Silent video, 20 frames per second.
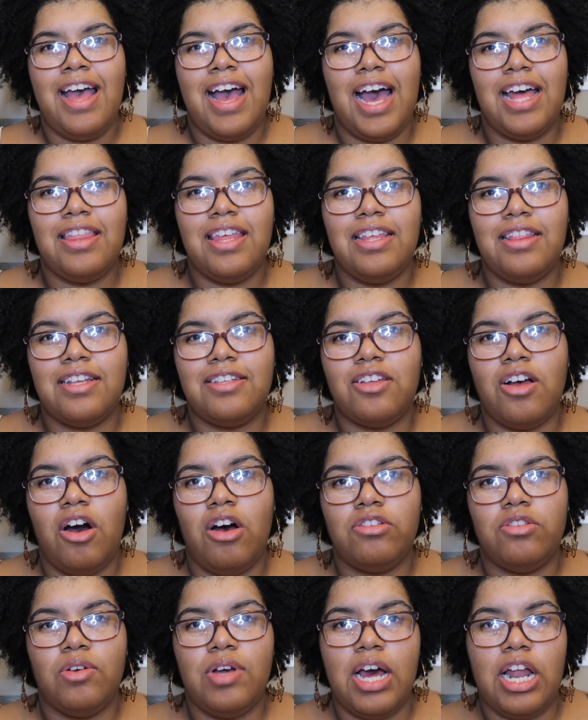I think this
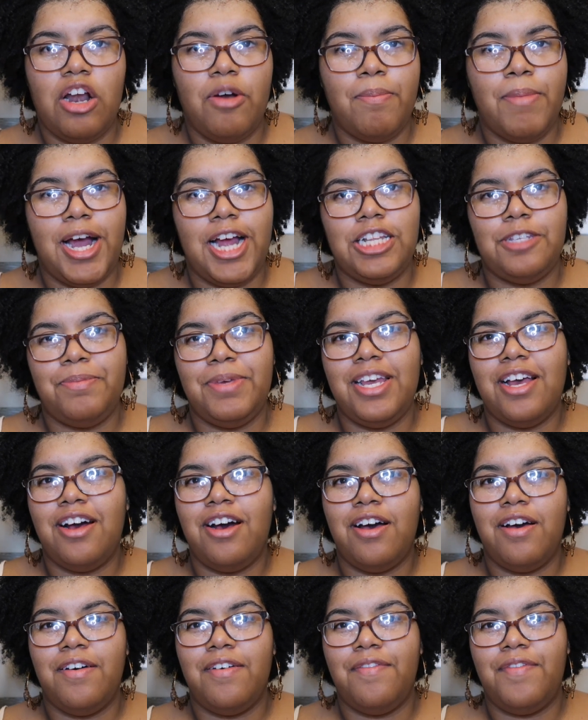also kind of reminds me
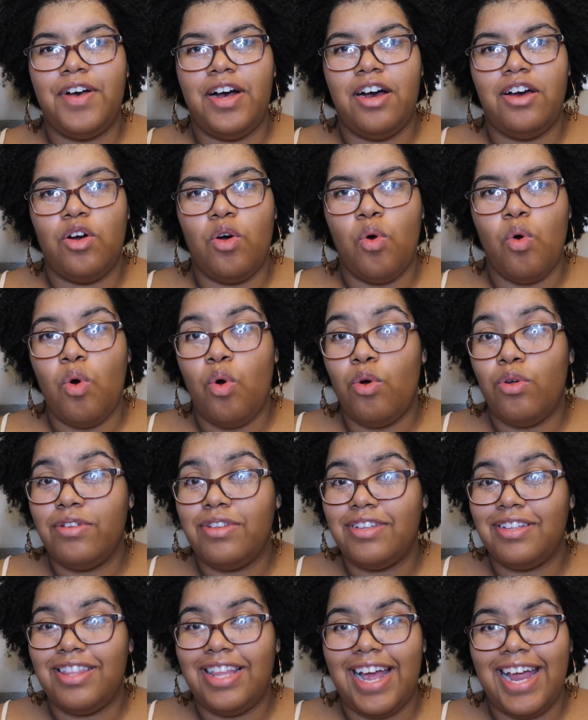of an
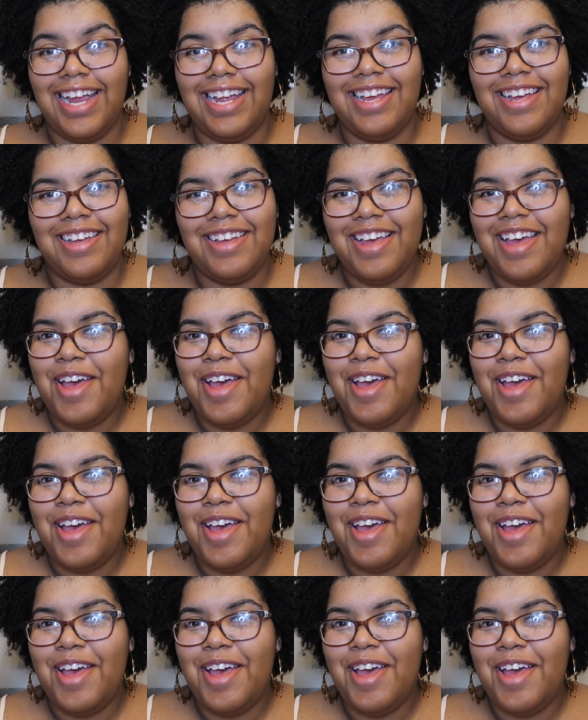old like